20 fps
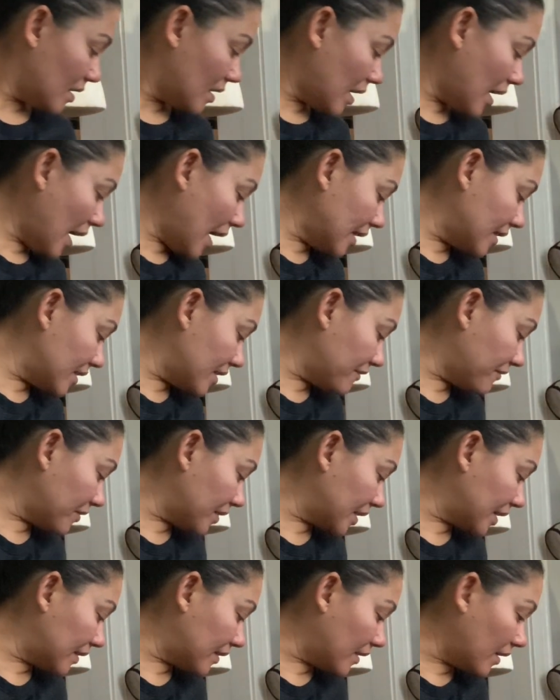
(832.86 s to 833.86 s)
I did
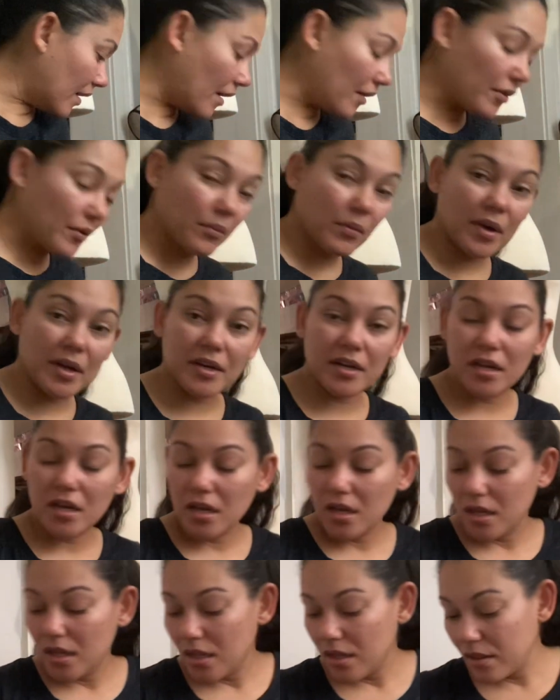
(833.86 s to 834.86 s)
forget the other one.
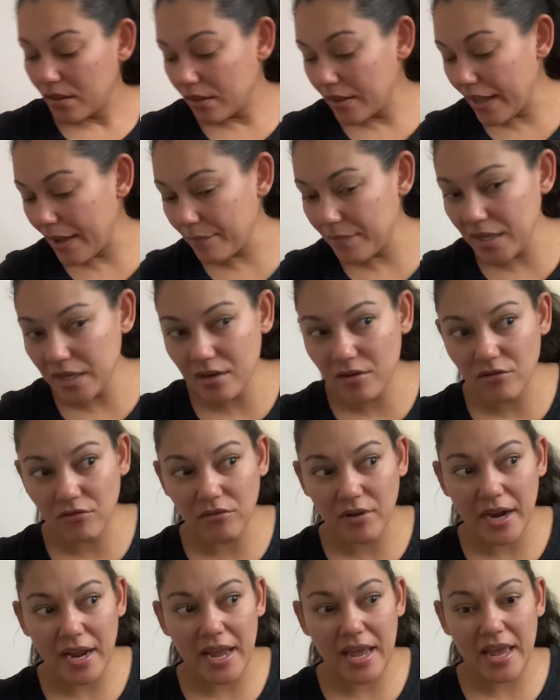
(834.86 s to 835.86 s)
Let me
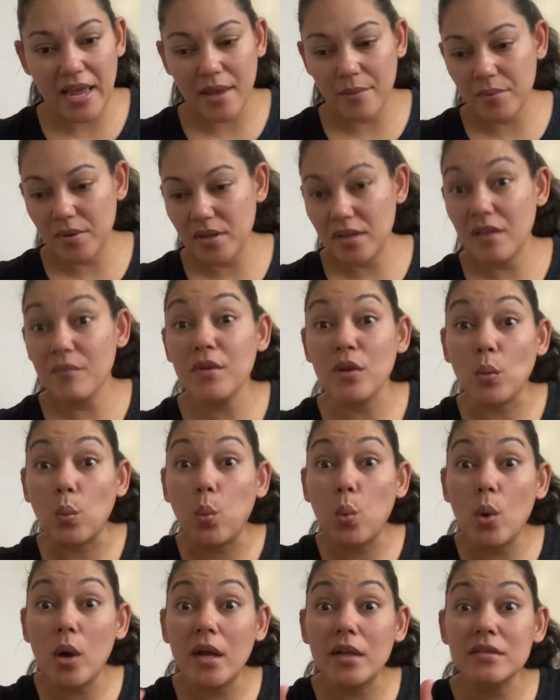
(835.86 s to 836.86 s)
grab, give me
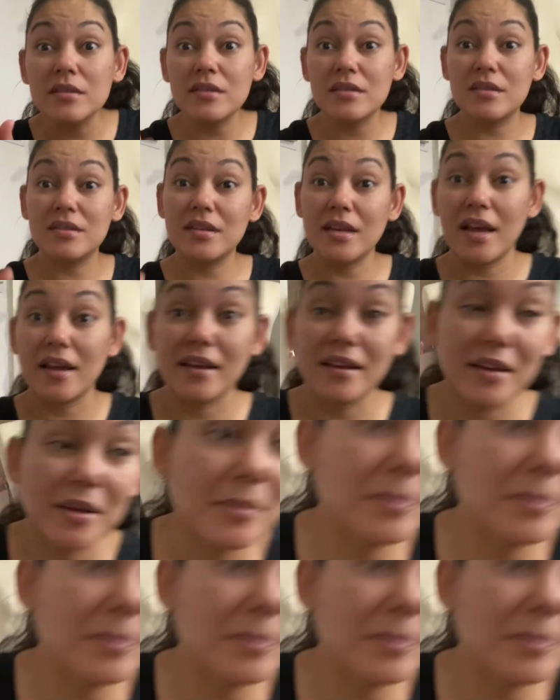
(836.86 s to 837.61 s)
one second.